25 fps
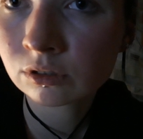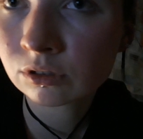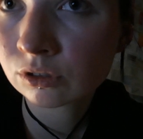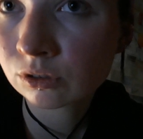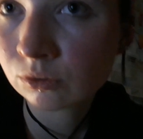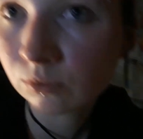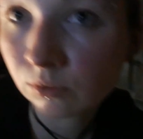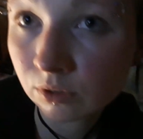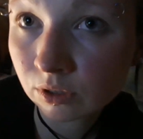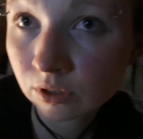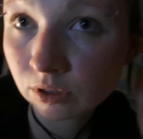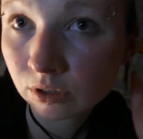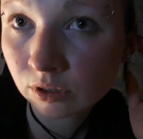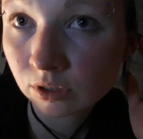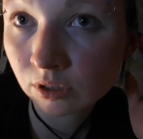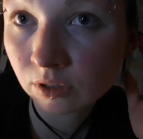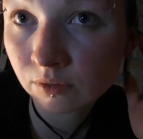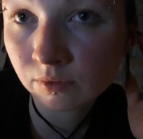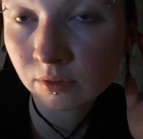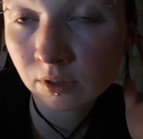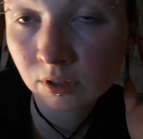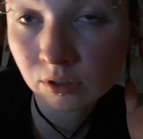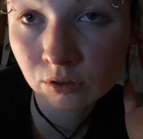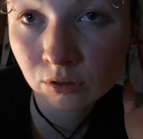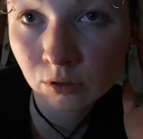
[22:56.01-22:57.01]
I just wanted to see
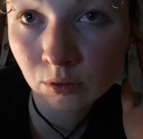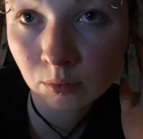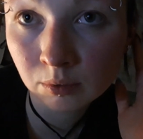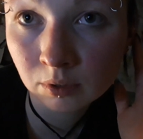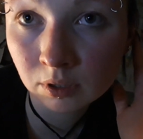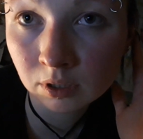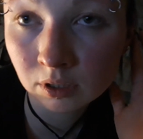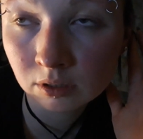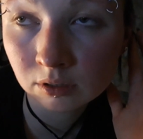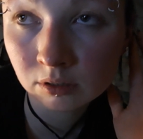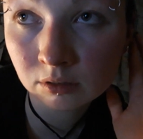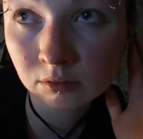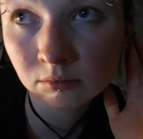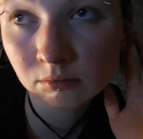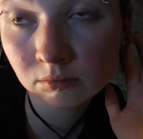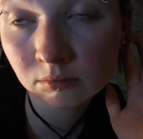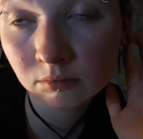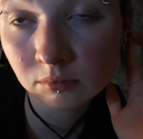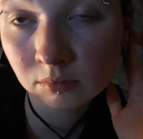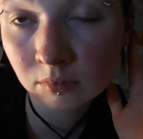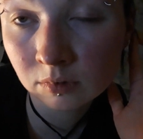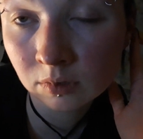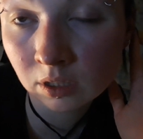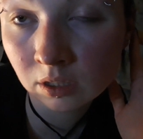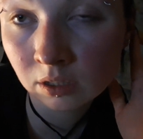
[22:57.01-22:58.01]
if they're stopping at
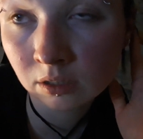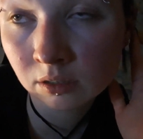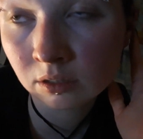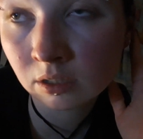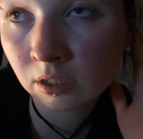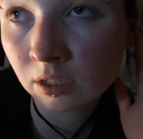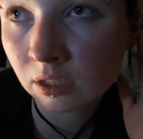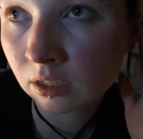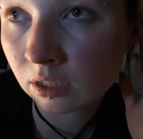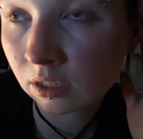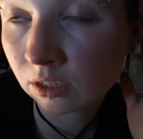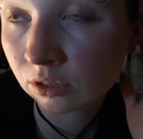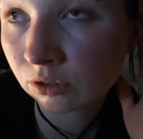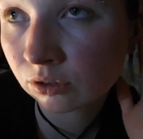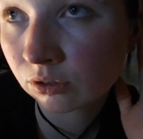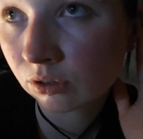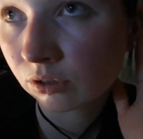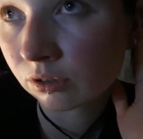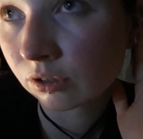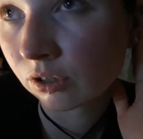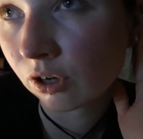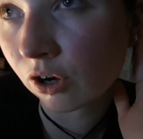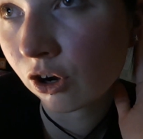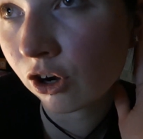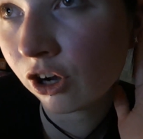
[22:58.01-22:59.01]
near us or
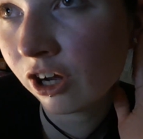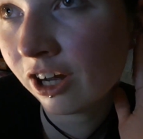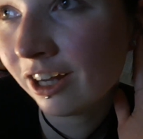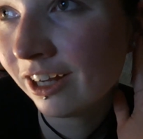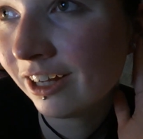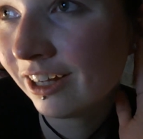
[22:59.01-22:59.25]
not.